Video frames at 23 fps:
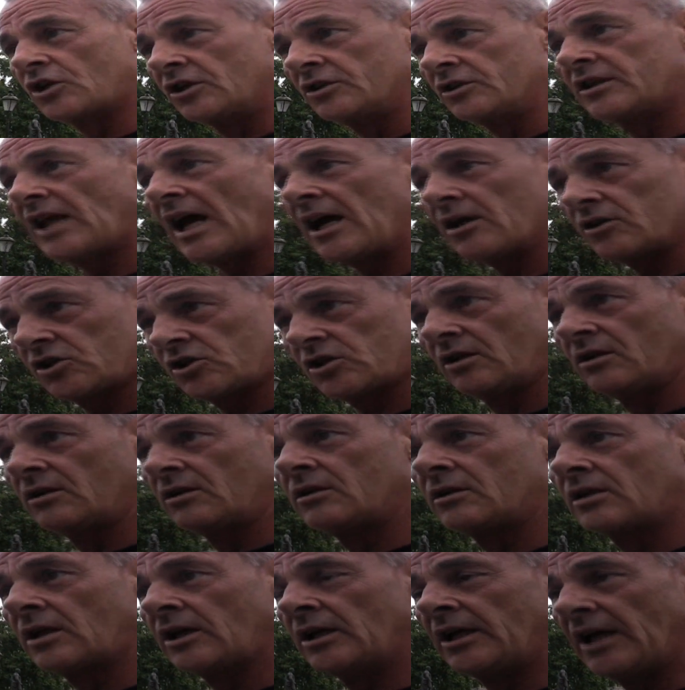conduct
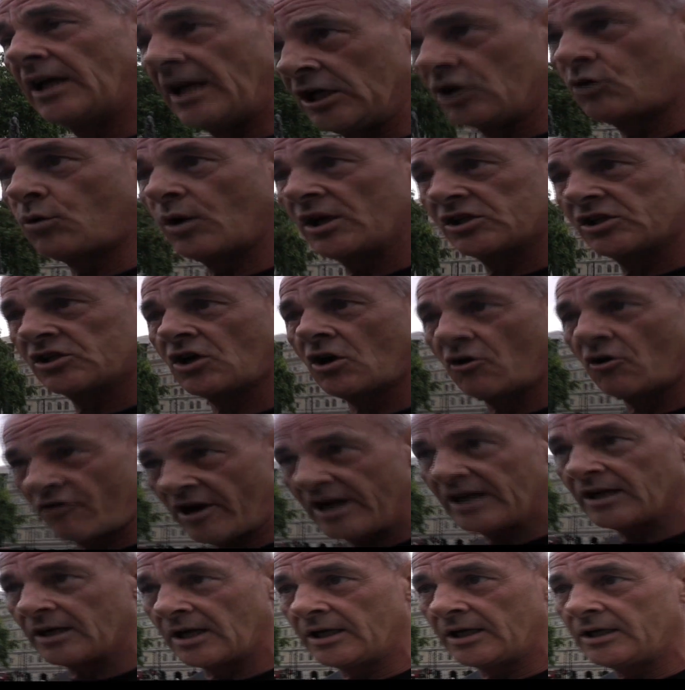the inquest
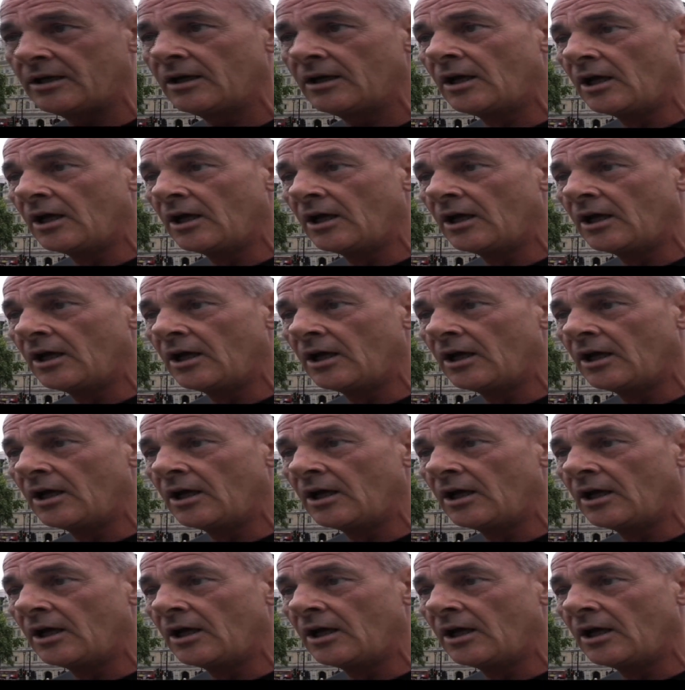correctly,